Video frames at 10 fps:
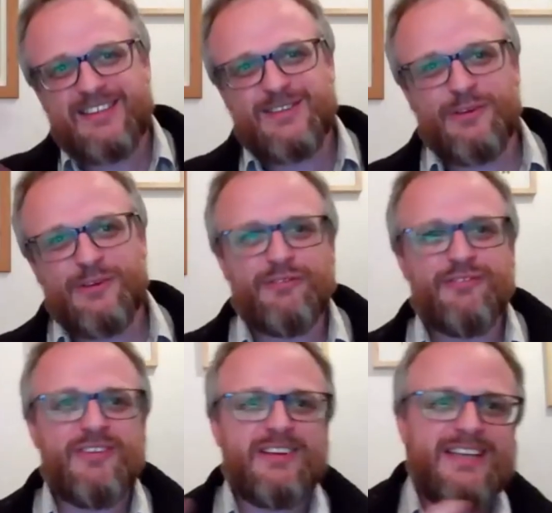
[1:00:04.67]
a sort
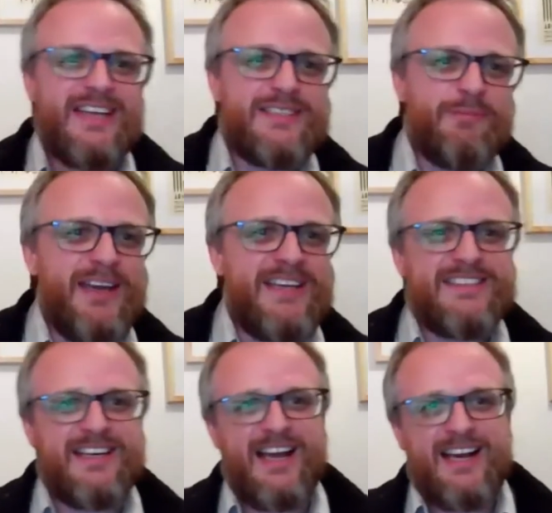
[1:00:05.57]
of
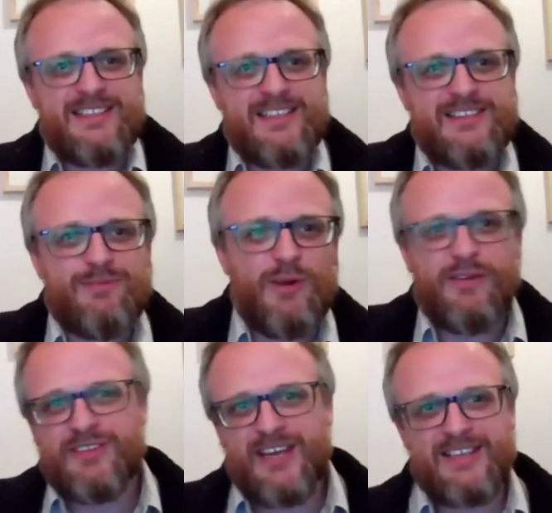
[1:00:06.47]
desk-based analysis
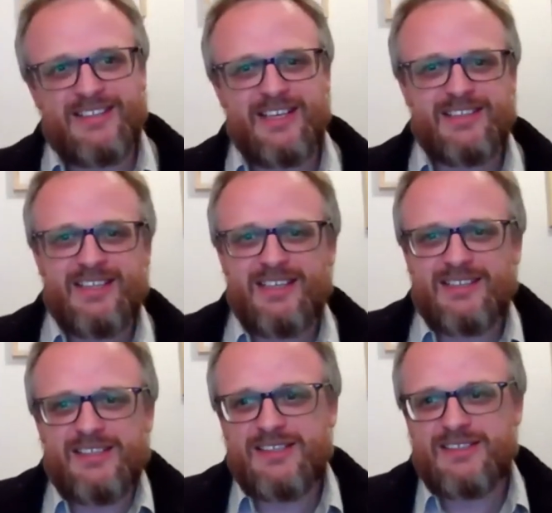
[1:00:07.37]
with data sets that
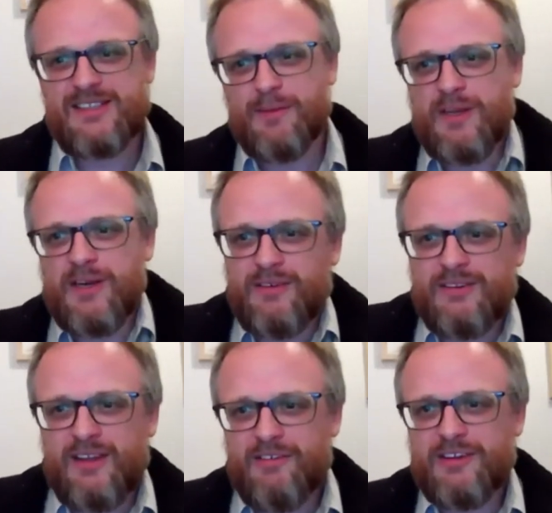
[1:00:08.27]
exist. I mean,
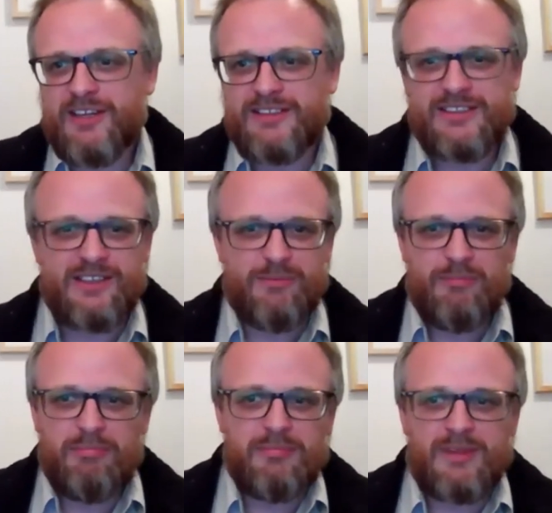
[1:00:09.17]
there are things that
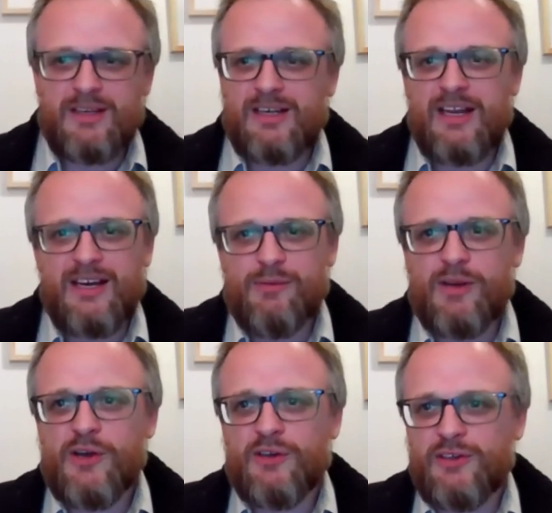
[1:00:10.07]
clearly
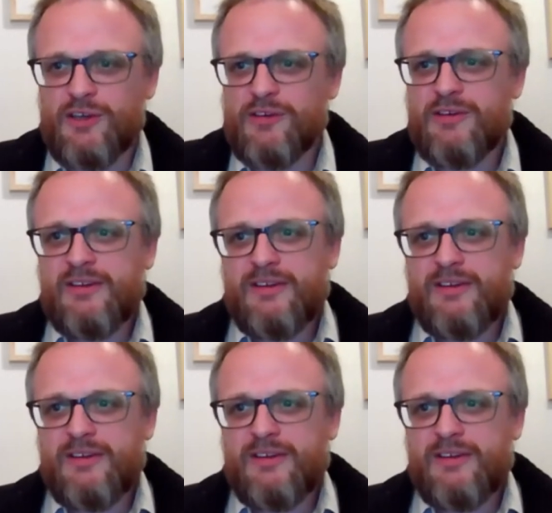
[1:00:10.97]
we couldn't do.